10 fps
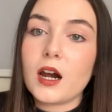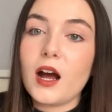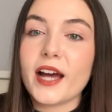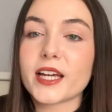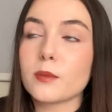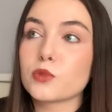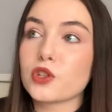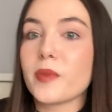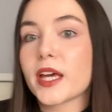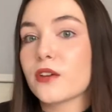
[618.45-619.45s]
I am going to
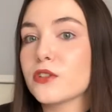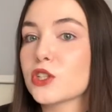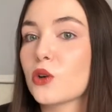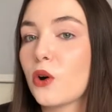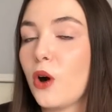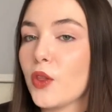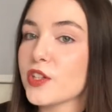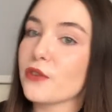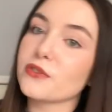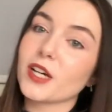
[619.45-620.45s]
make a video on the
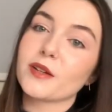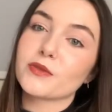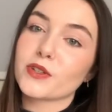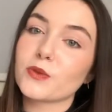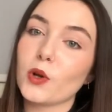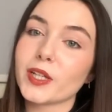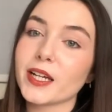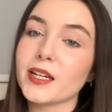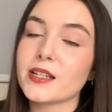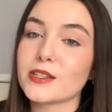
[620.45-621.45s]
different types of
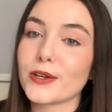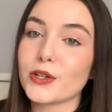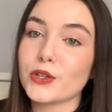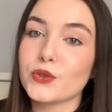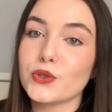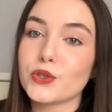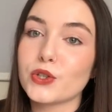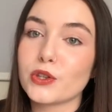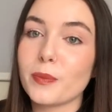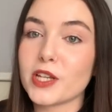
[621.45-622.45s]
exfoliators and
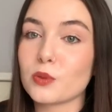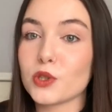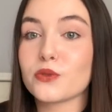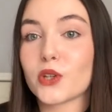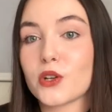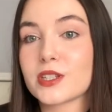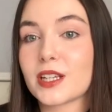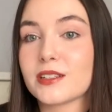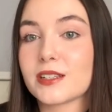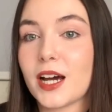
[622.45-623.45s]
the best ones for your
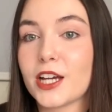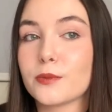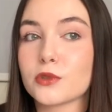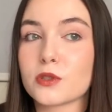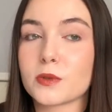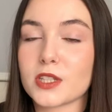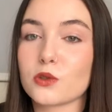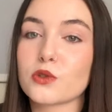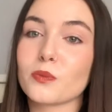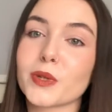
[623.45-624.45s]
skin type, just because I know
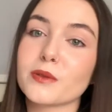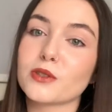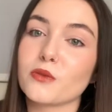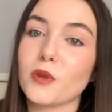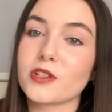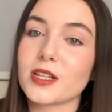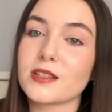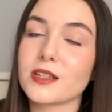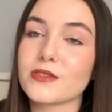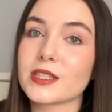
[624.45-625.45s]
some people do have more
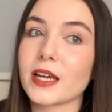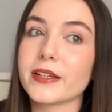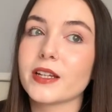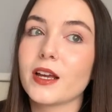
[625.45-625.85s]
sensitive skin.